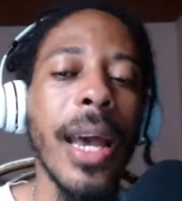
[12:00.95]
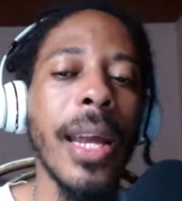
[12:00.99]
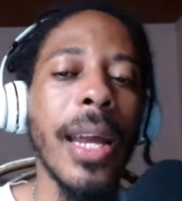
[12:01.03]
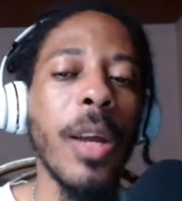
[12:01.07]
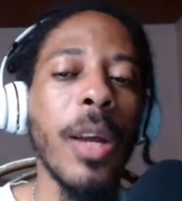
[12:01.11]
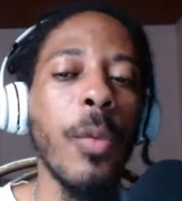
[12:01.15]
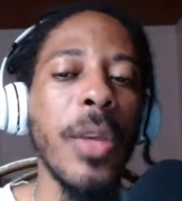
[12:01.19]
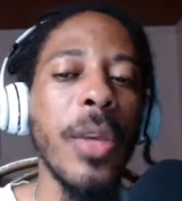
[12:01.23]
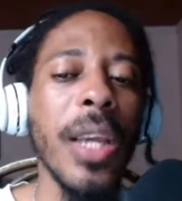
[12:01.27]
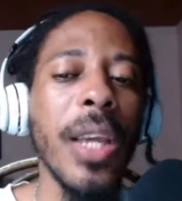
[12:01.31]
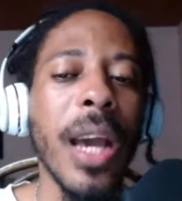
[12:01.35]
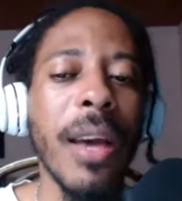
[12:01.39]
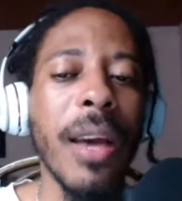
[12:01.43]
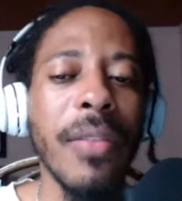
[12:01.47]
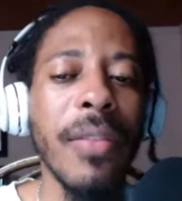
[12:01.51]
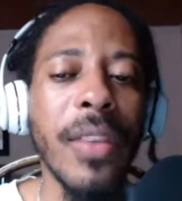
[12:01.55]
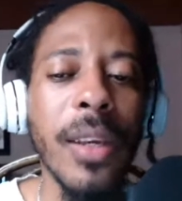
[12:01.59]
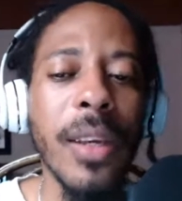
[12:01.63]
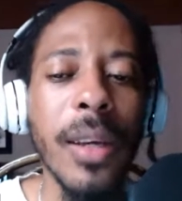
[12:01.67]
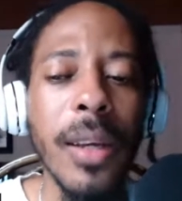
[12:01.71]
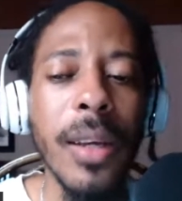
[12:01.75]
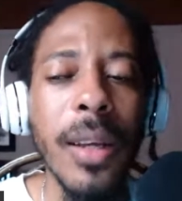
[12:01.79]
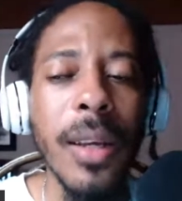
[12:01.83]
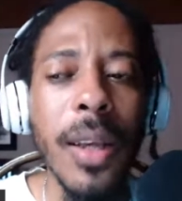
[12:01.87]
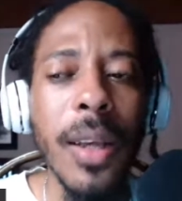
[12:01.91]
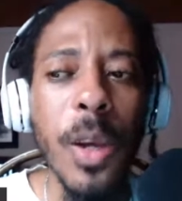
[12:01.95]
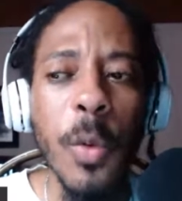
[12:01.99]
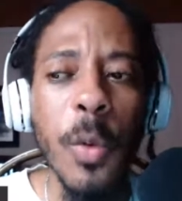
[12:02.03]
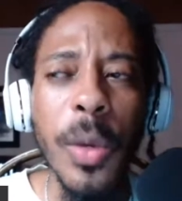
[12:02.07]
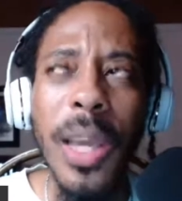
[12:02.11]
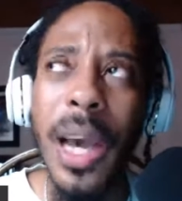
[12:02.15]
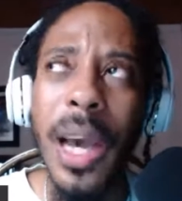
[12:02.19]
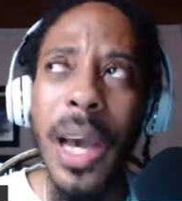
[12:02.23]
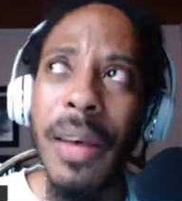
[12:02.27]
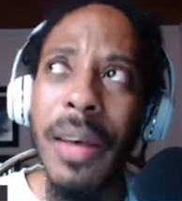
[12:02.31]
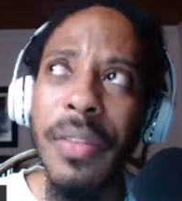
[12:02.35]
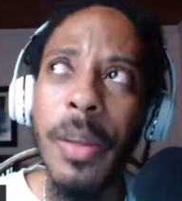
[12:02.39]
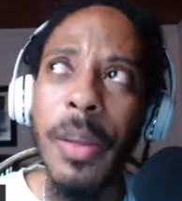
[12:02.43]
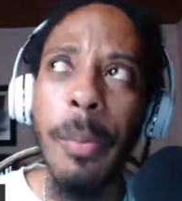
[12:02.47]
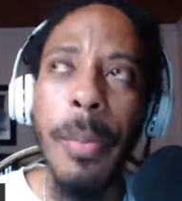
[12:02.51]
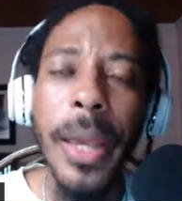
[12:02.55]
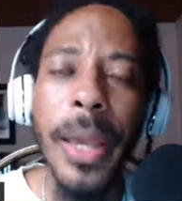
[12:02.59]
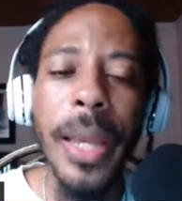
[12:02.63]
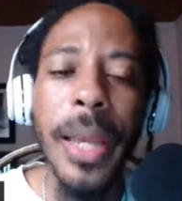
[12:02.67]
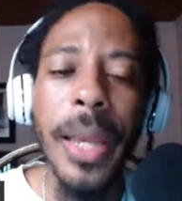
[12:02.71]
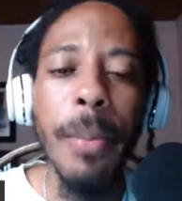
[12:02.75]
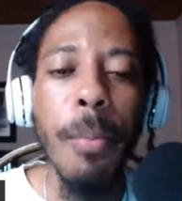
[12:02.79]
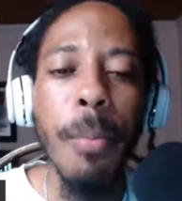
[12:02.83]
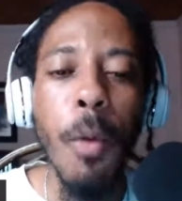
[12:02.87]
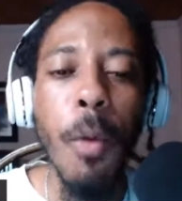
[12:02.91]
and we have to
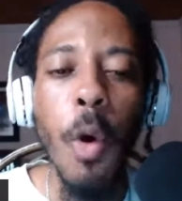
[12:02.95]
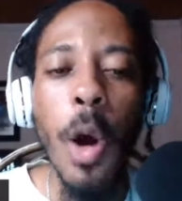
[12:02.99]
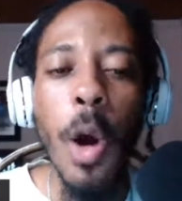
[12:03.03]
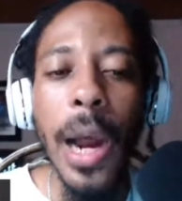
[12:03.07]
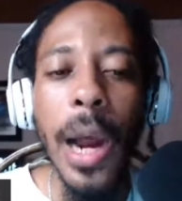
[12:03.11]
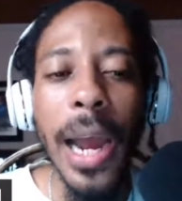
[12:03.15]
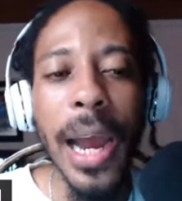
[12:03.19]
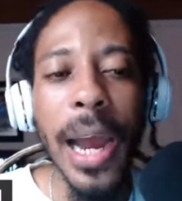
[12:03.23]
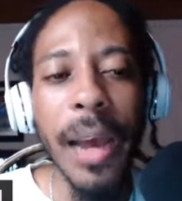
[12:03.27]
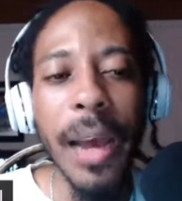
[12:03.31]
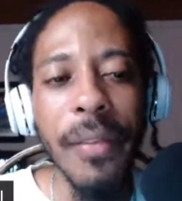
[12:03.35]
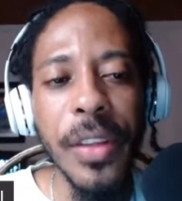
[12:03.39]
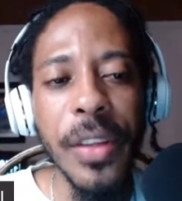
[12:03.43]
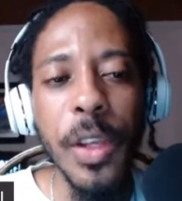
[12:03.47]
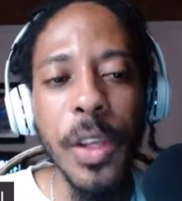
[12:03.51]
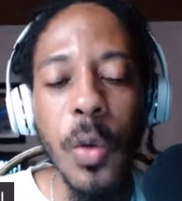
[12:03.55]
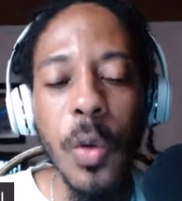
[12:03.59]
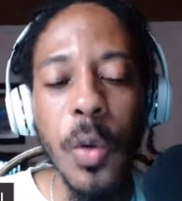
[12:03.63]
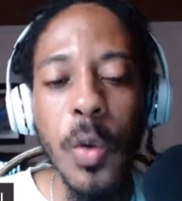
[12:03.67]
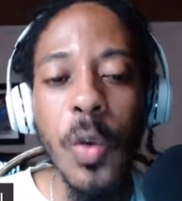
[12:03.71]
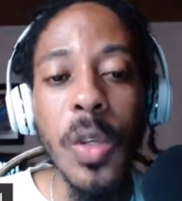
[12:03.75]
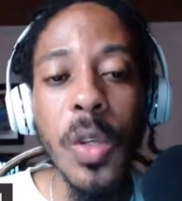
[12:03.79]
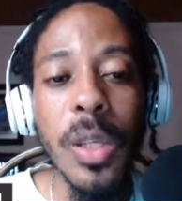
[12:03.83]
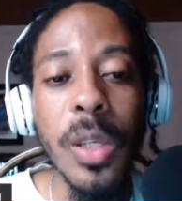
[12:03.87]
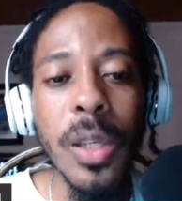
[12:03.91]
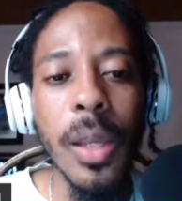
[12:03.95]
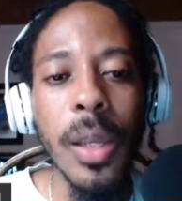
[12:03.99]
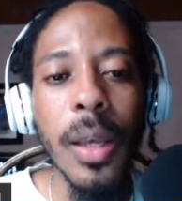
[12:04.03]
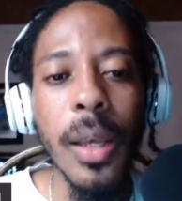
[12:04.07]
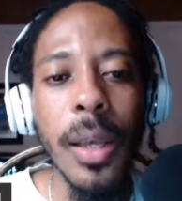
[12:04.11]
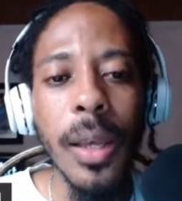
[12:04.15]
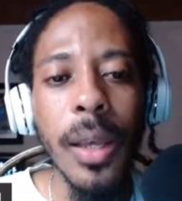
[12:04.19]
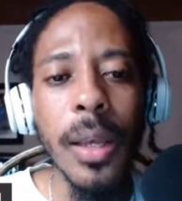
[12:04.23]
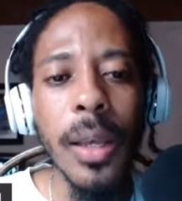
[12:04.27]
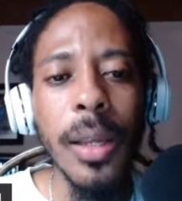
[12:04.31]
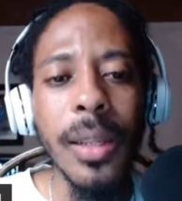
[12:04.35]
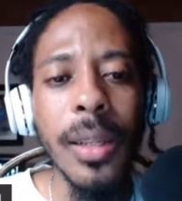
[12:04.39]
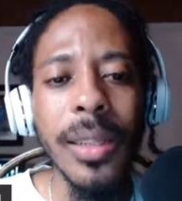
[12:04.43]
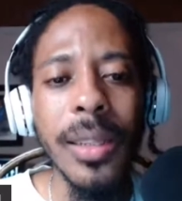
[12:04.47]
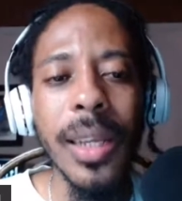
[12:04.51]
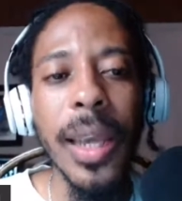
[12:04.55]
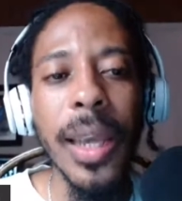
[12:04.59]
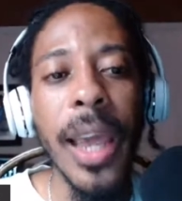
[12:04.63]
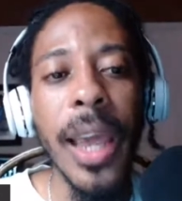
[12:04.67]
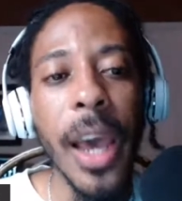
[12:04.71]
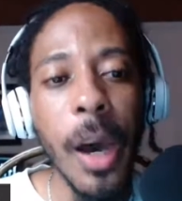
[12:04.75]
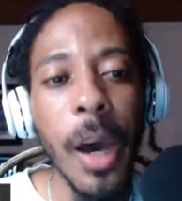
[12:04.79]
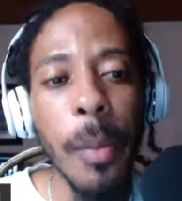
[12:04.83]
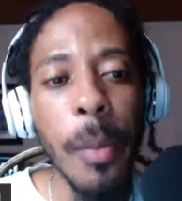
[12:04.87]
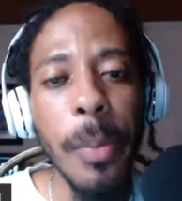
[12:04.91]
make more avenues to
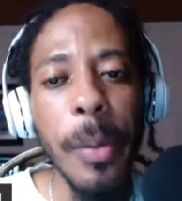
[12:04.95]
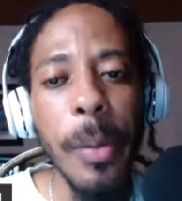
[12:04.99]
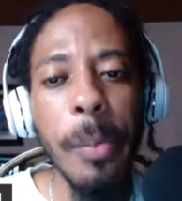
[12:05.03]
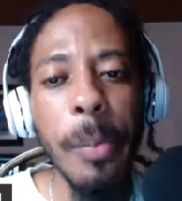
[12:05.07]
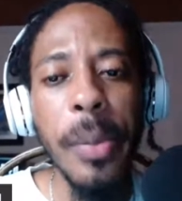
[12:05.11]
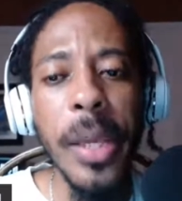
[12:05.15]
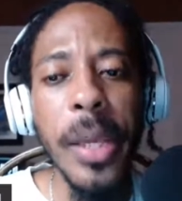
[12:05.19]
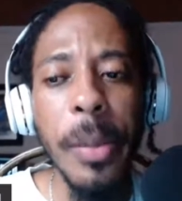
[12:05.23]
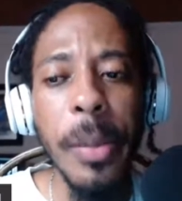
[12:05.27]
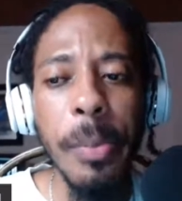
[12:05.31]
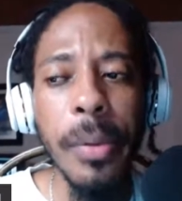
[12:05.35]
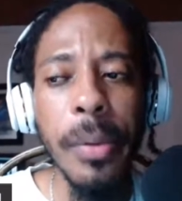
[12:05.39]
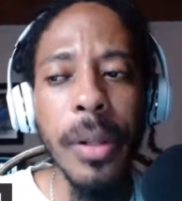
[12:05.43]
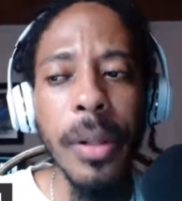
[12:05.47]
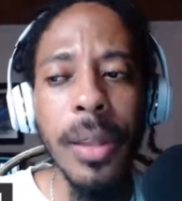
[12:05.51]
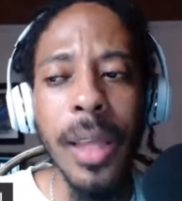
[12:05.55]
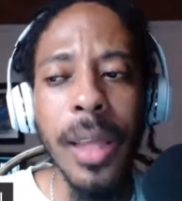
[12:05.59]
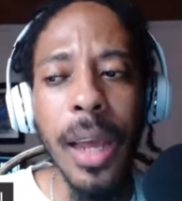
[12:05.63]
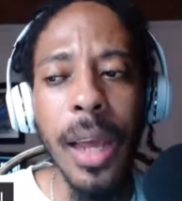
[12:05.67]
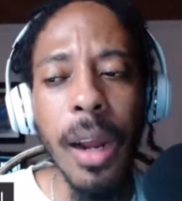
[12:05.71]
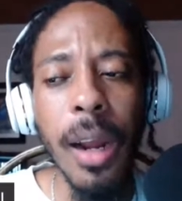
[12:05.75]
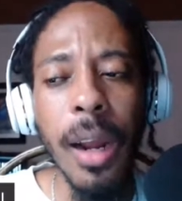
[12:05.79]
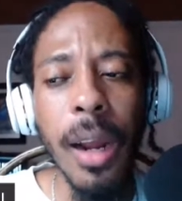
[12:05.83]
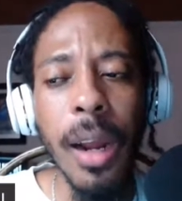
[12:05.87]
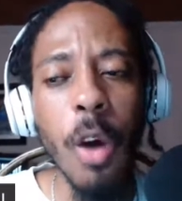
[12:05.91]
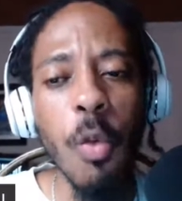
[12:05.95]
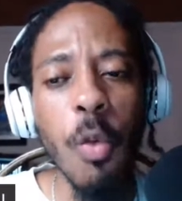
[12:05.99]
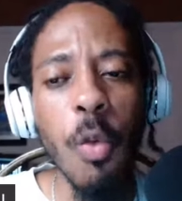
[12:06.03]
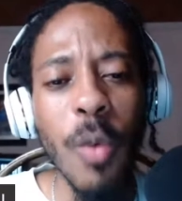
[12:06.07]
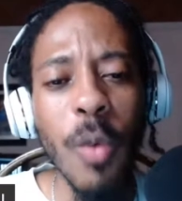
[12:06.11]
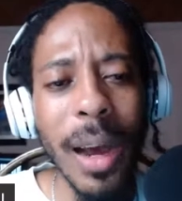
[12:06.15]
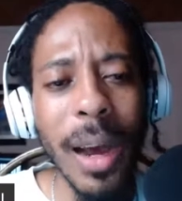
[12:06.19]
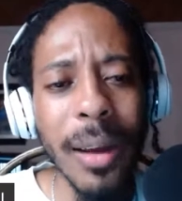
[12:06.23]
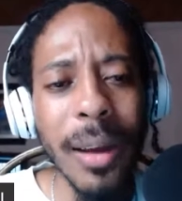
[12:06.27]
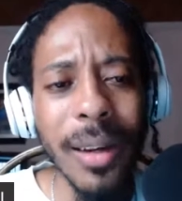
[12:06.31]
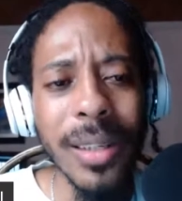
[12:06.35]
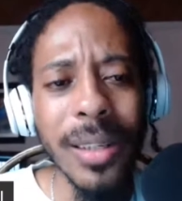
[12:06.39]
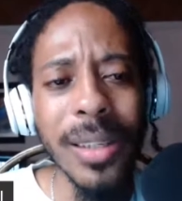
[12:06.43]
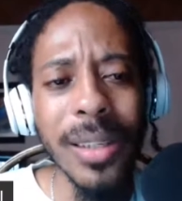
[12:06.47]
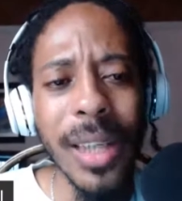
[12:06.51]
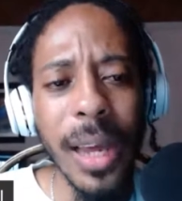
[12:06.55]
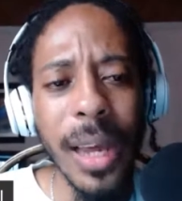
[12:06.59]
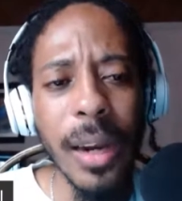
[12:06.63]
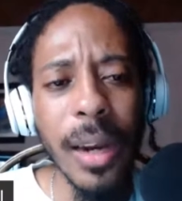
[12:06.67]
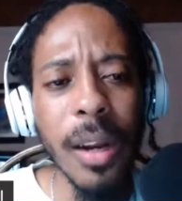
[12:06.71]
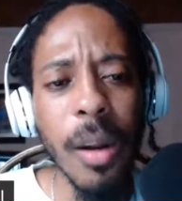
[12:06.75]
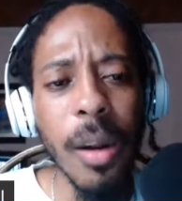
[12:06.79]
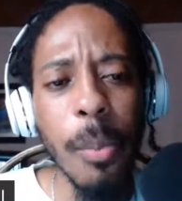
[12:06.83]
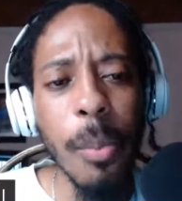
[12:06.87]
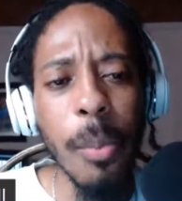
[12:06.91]
helping people that are around us that
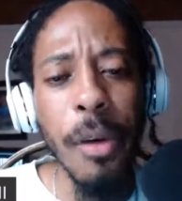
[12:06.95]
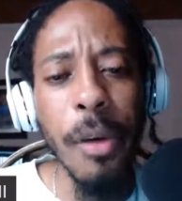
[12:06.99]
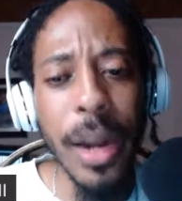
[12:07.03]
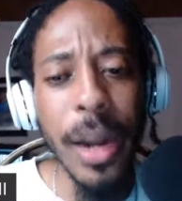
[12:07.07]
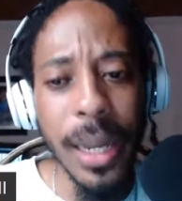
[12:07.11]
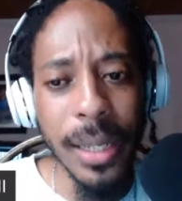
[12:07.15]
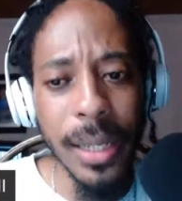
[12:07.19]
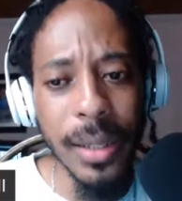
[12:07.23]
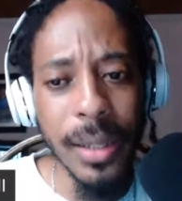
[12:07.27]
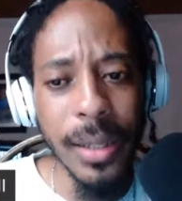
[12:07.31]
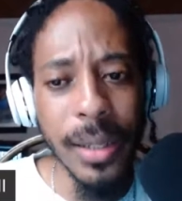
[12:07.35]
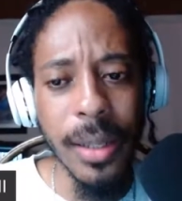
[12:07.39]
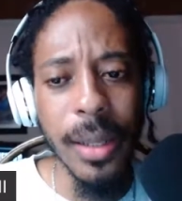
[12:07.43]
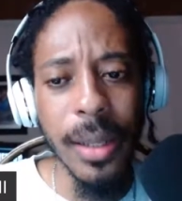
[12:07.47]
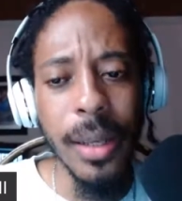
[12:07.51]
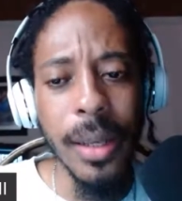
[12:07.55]
are depressed.